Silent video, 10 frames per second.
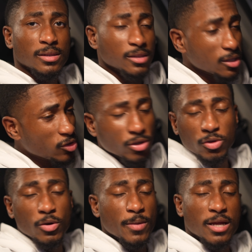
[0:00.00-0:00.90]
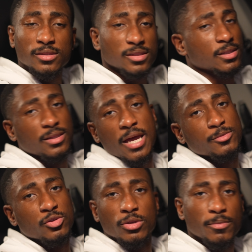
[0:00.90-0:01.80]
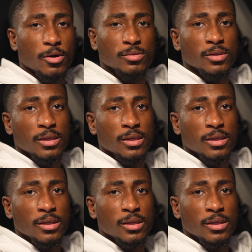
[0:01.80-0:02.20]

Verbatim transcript: Nothing you can do about it. Just adapt to it, bro.